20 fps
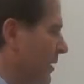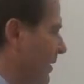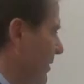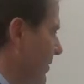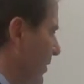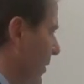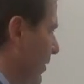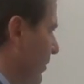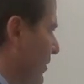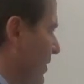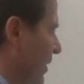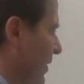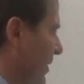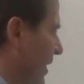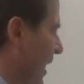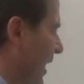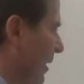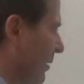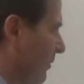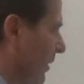So
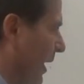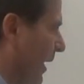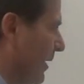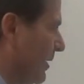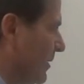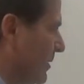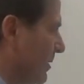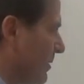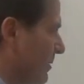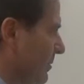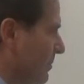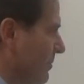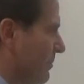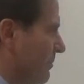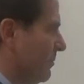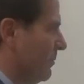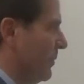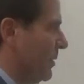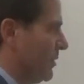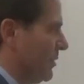discount rates,
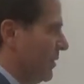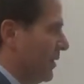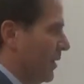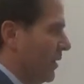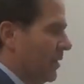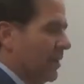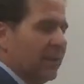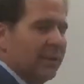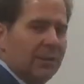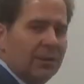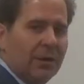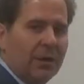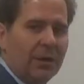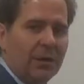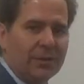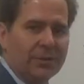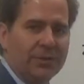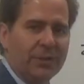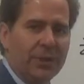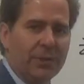which are
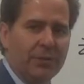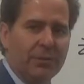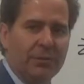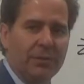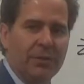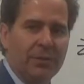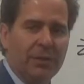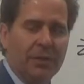also